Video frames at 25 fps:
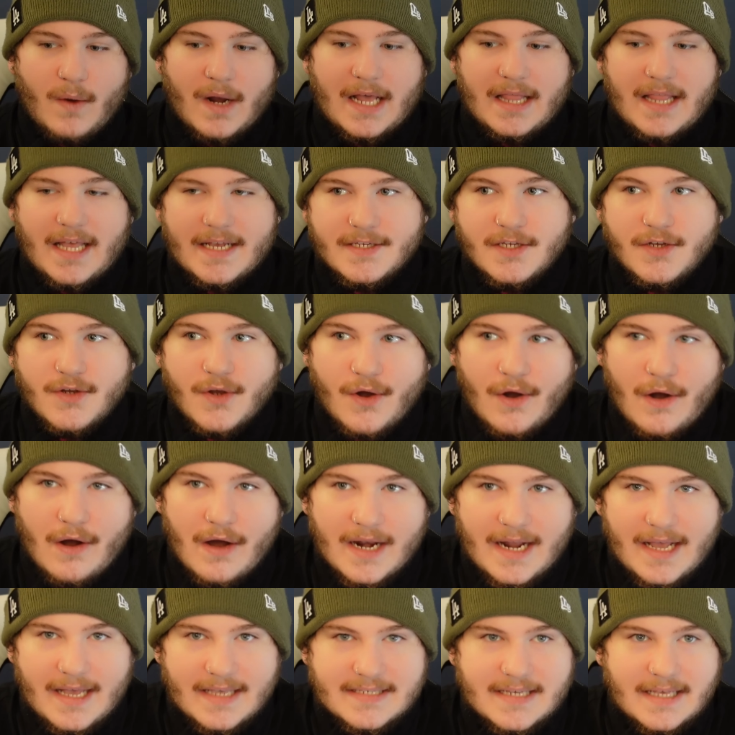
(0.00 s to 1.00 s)
what I like to
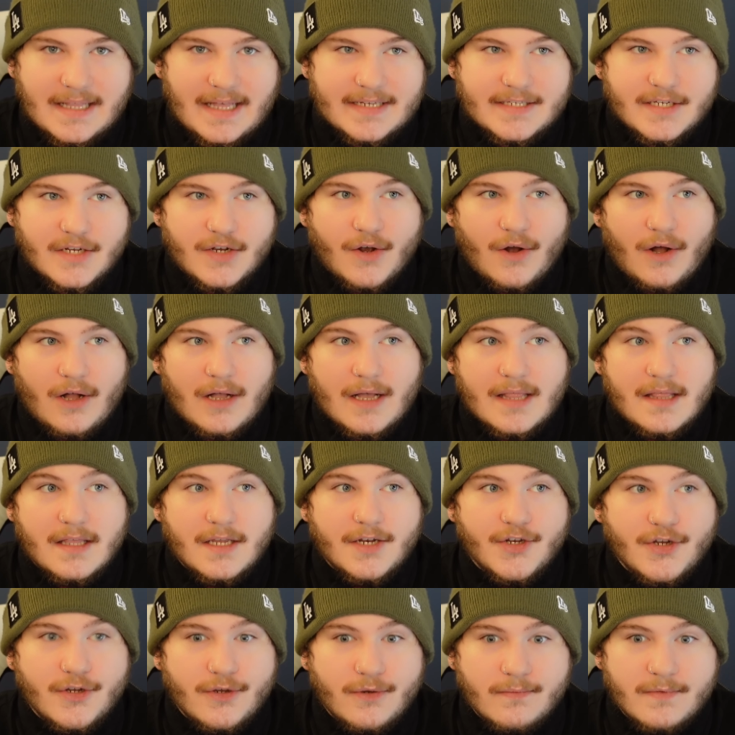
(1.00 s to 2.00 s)
call it is I like to call it
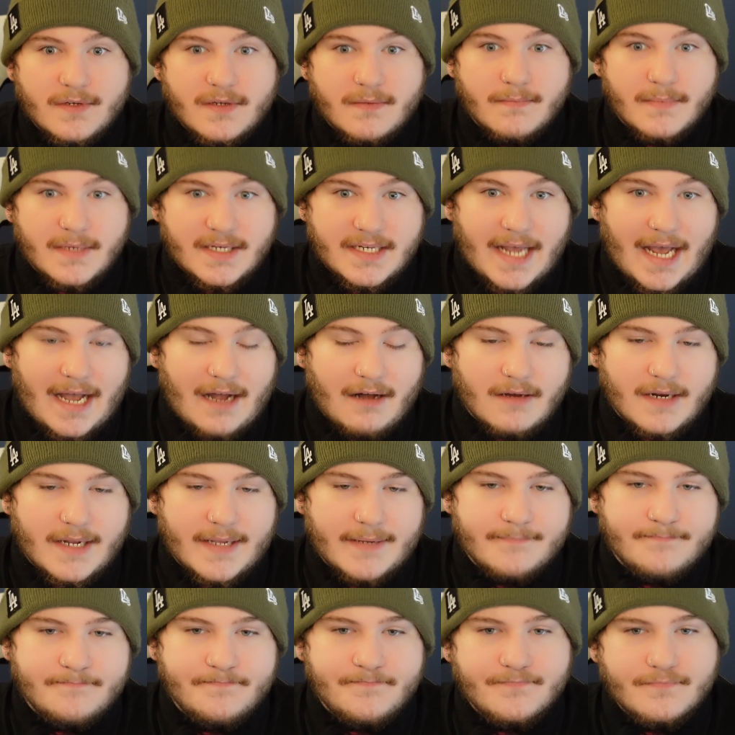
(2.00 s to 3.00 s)
the doomed
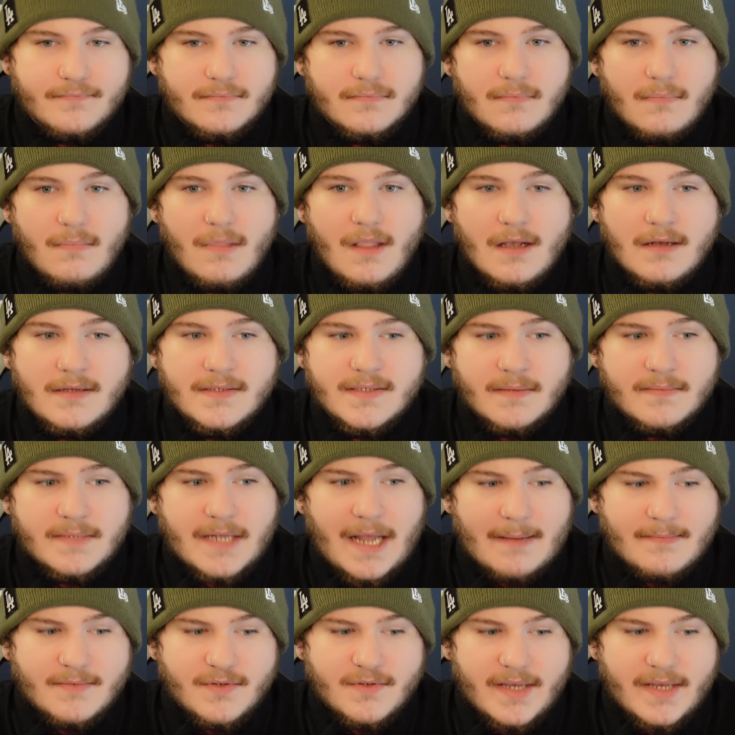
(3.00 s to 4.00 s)
mentality.
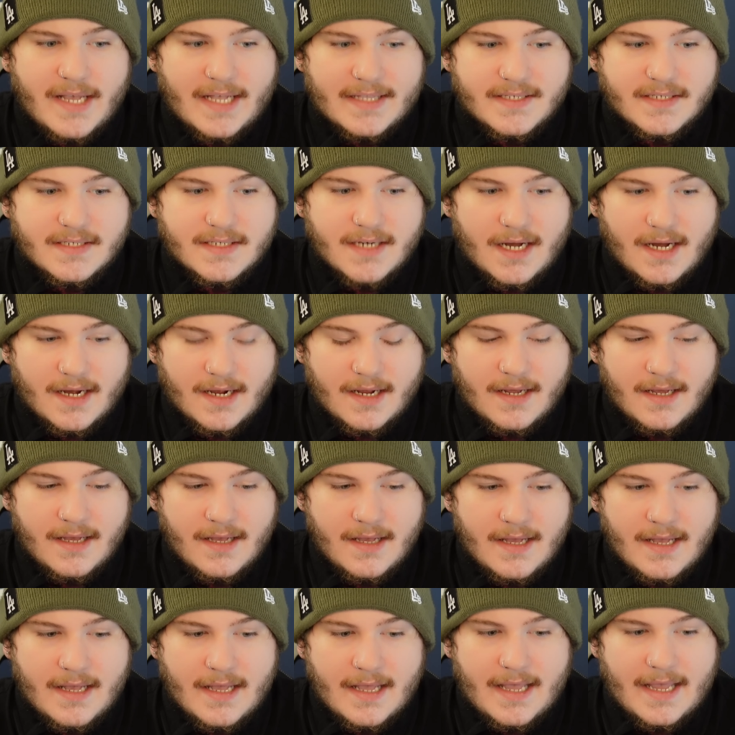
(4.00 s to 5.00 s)
Sometimes we get stuck
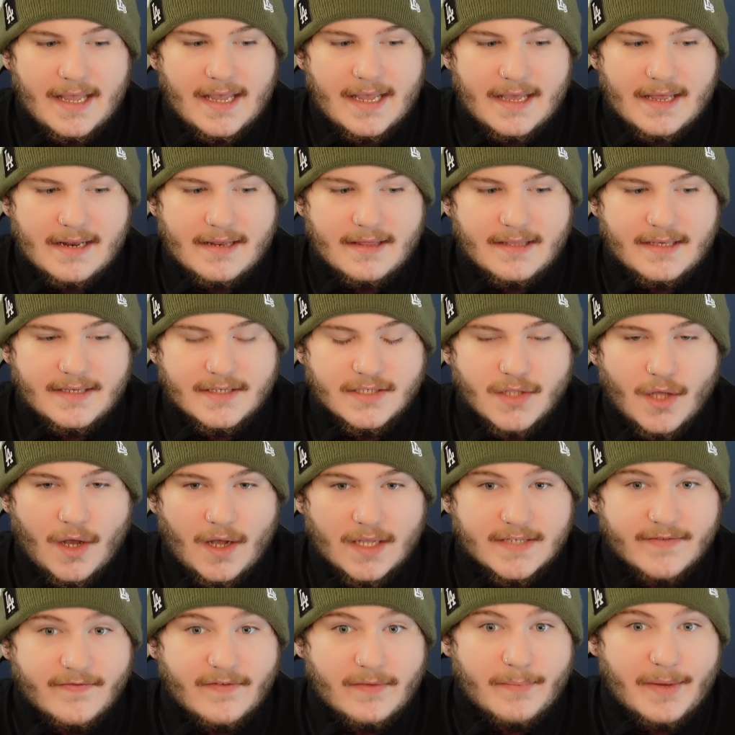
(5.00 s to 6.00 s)
in these
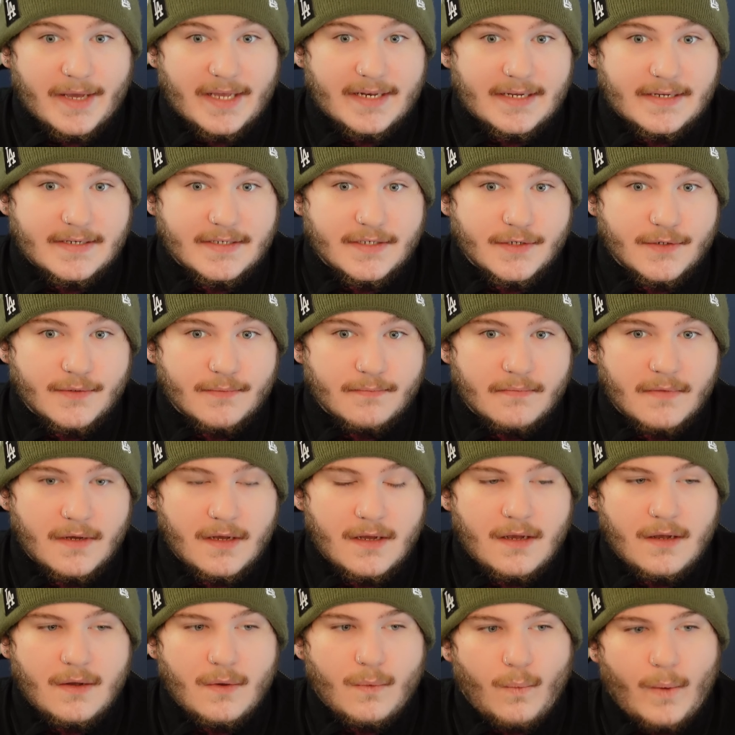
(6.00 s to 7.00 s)
thoughts of impending doom
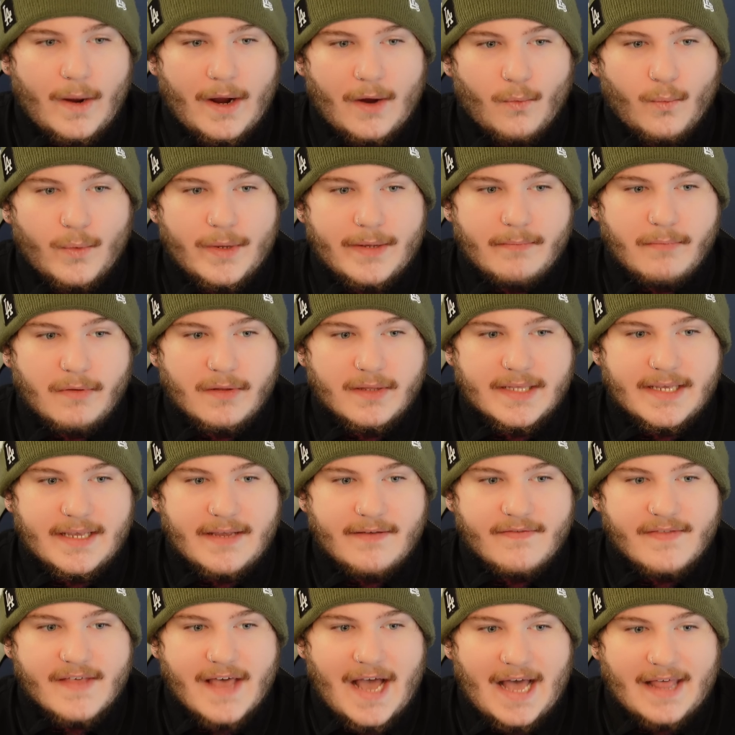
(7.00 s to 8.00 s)
where we
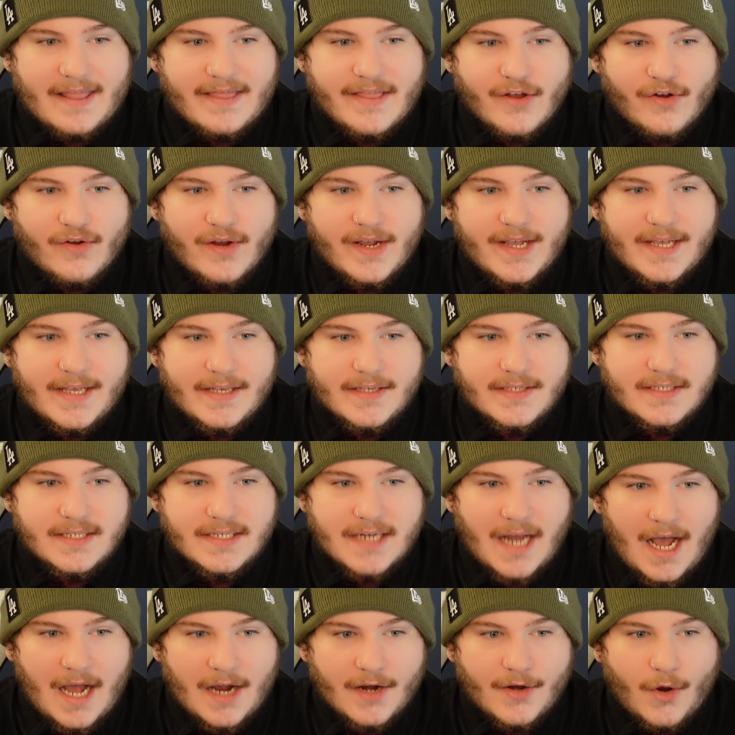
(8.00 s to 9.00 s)
believe that there is
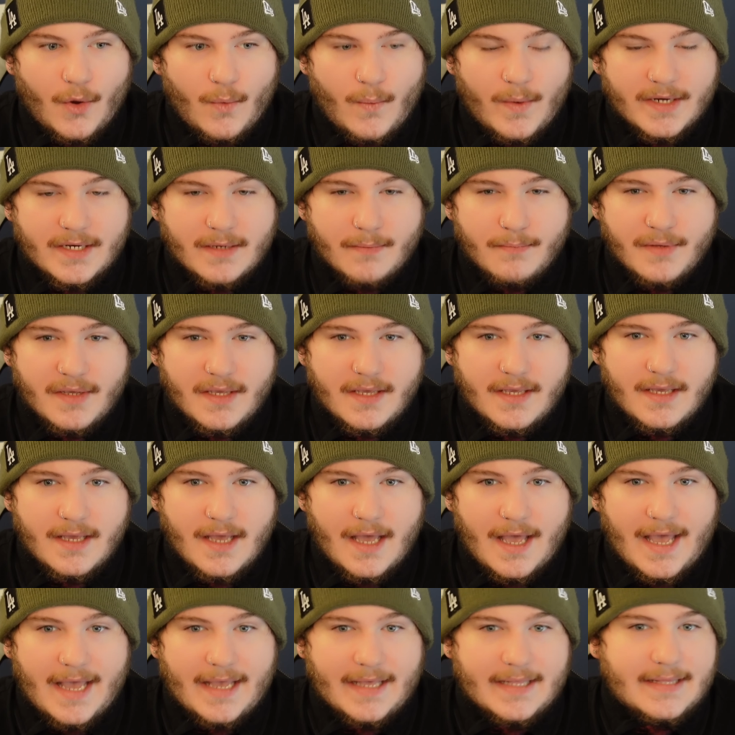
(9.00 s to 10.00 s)
not going to
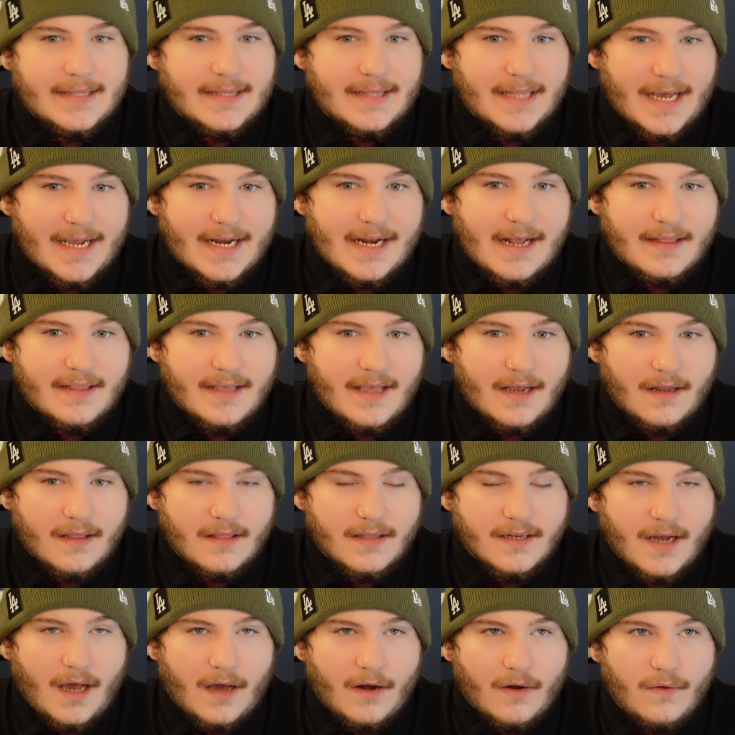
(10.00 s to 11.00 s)
be a light at the end of
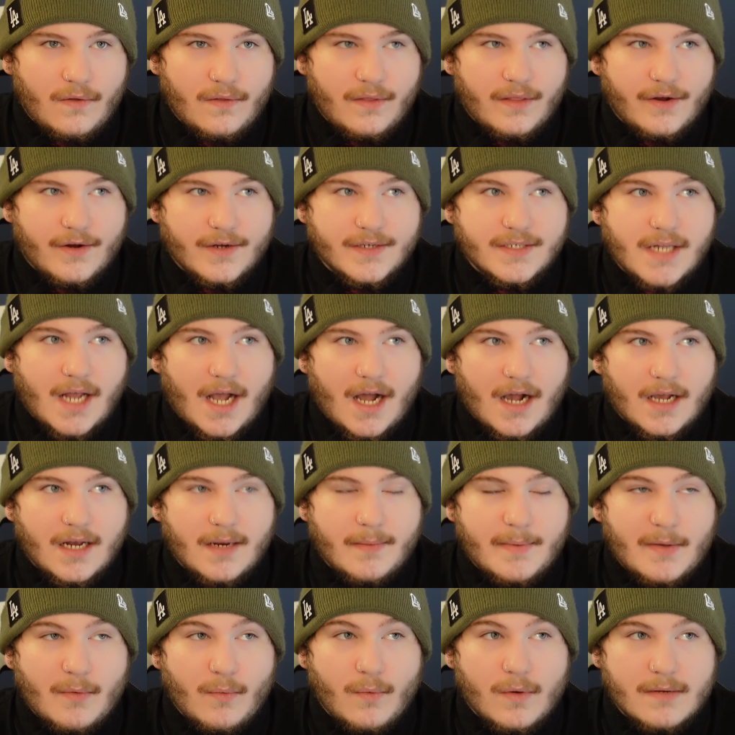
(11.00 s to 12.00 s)
the tunnel. There is not going
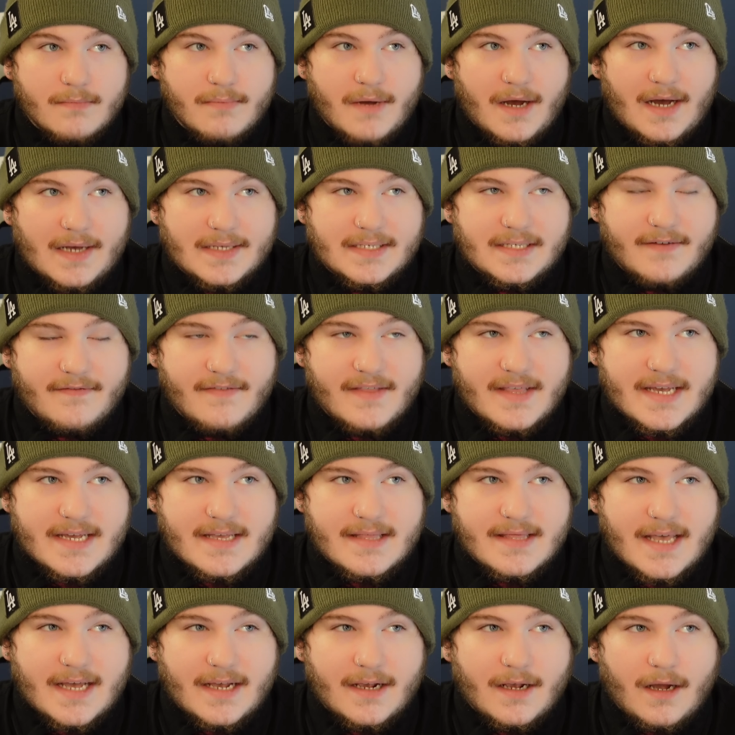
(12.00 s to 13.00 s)
to be one positive
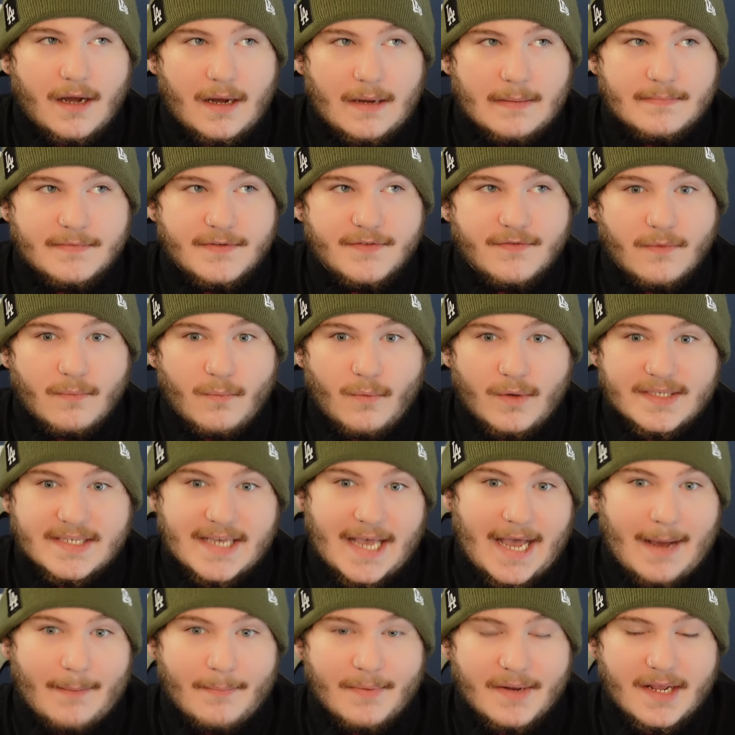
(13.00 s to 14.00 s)
thing that comes from what's
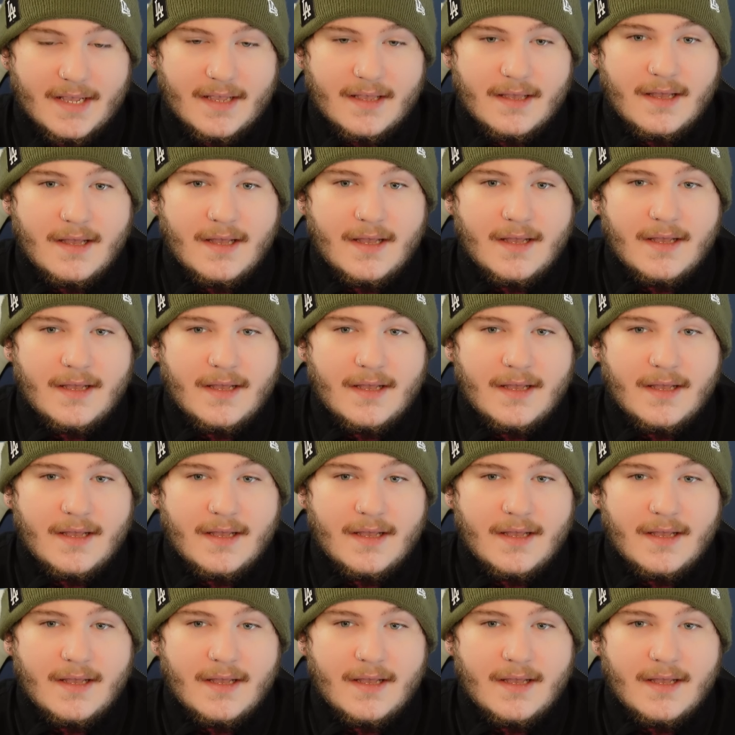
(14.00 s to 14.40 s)
happening.